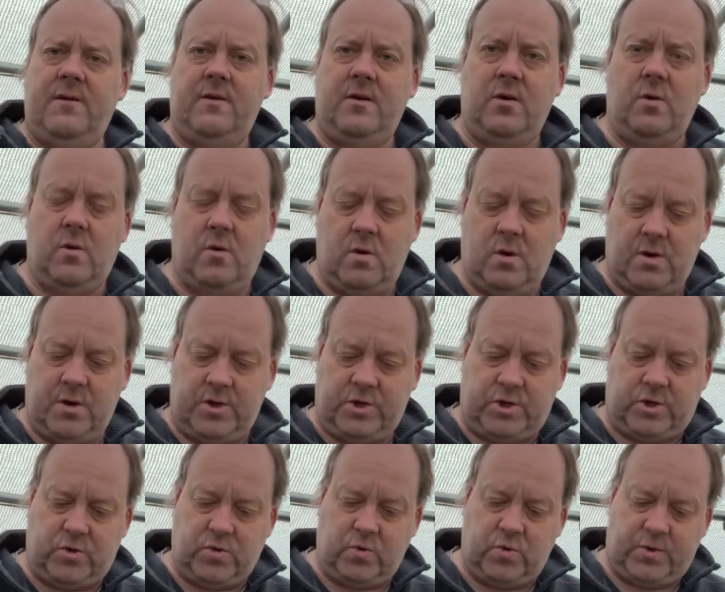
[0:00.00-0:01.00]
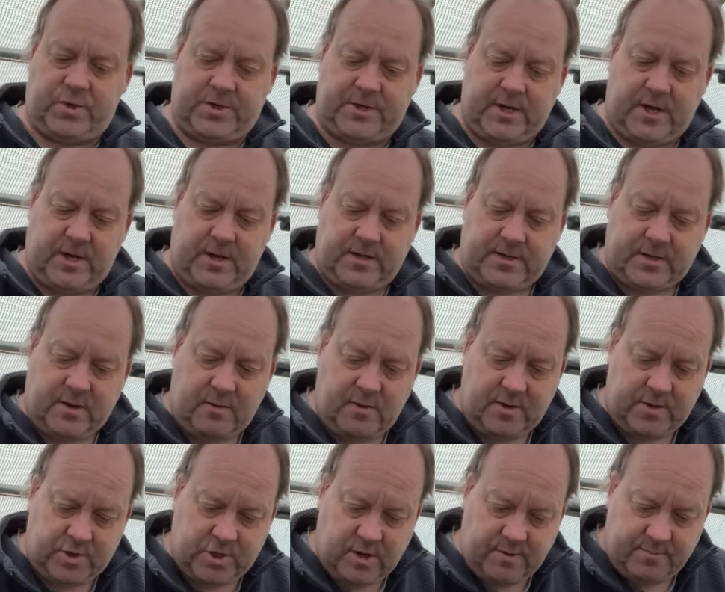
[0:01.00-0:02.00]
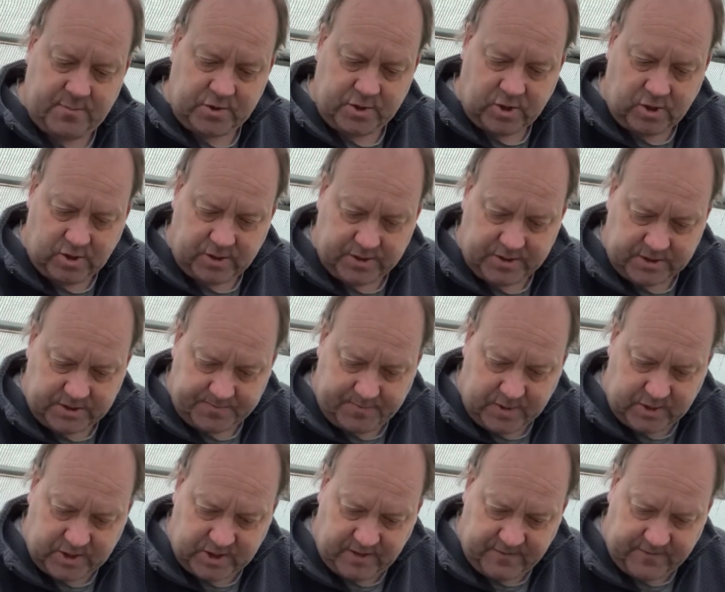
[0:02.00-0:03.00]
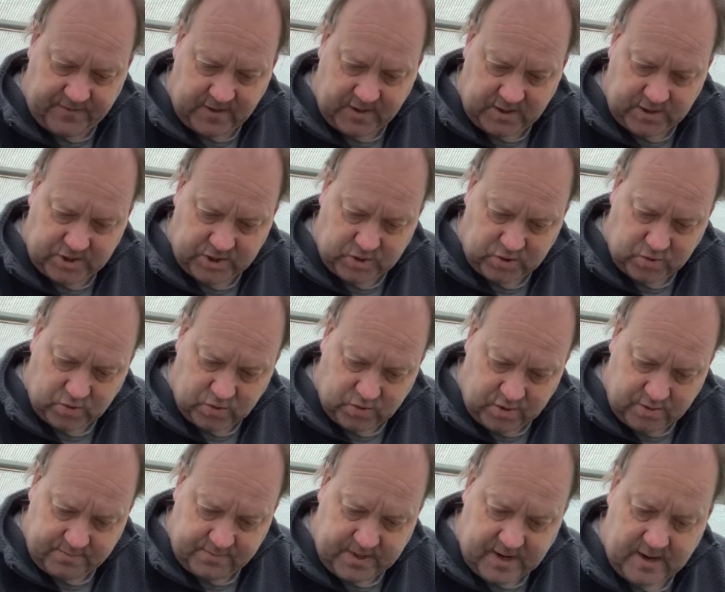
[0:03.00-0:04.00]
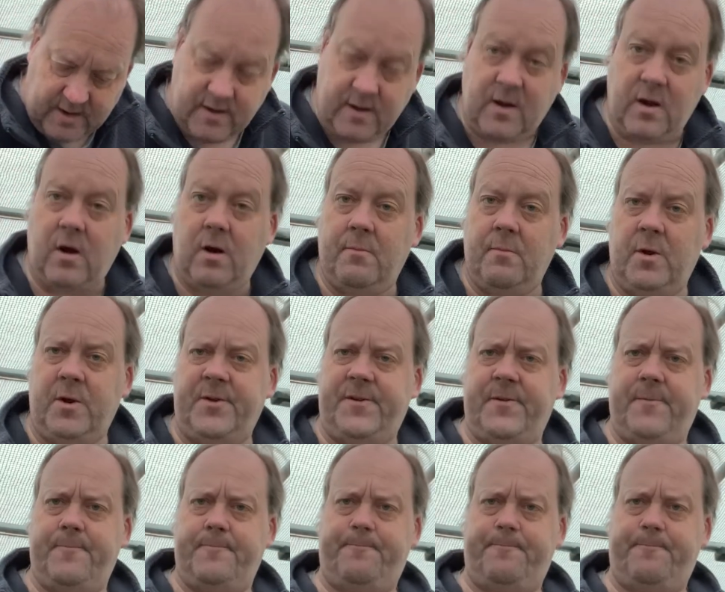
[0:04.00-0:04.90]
You are going to store seeds though in jam jars, especially if you're going to store them down the allotment.